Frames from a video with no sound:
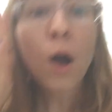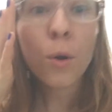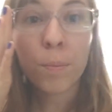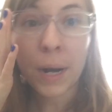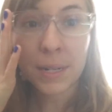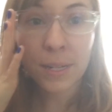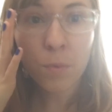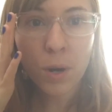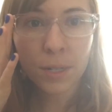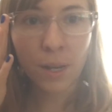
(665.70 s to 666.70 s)
Oh, but I did
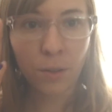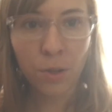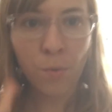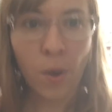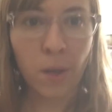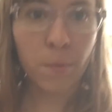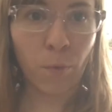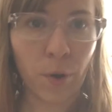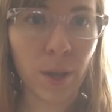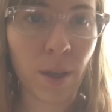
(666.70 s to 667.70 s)
want to tell you while I'm
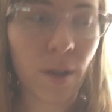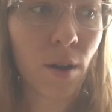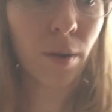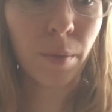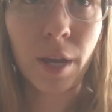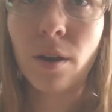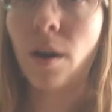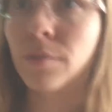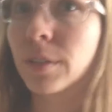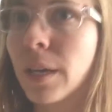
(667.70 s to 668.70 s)
working on my
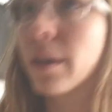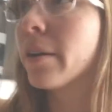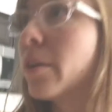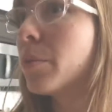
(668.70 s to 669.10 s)
coffee here,